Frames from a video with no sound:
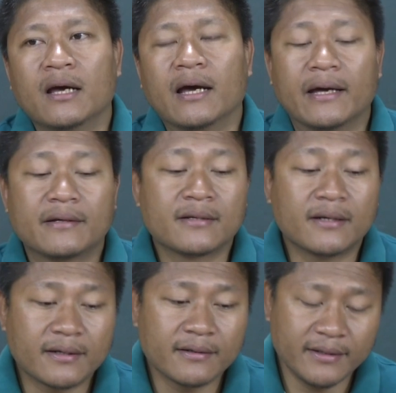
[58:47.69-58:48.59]
And
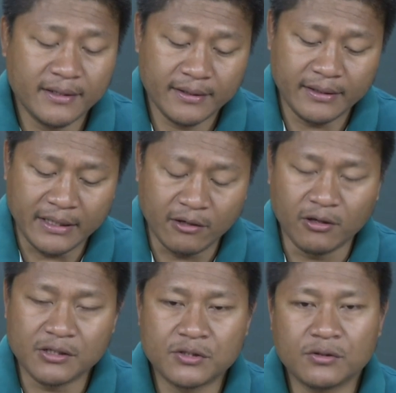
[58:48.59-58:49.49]
thirdly, he
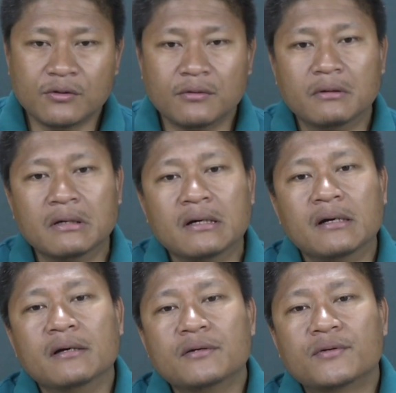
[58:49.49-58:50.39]
also
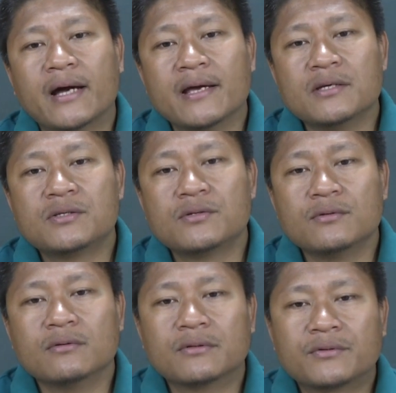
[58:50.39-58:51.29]
tries
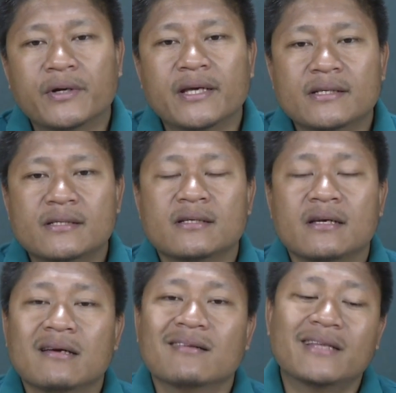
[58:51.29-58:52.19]
to trace
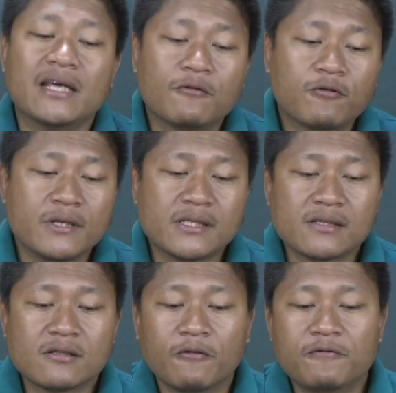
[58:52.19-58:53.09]
the
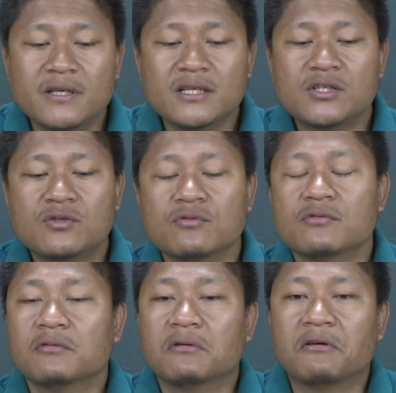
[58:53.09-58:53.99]
influences of these
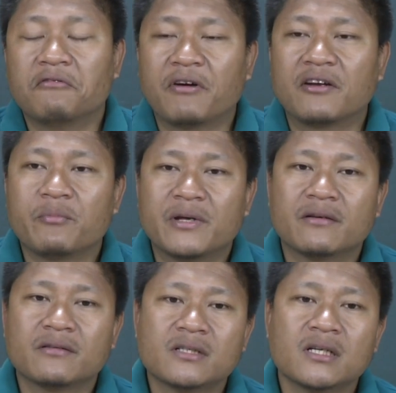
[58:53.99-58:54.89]
two phenomena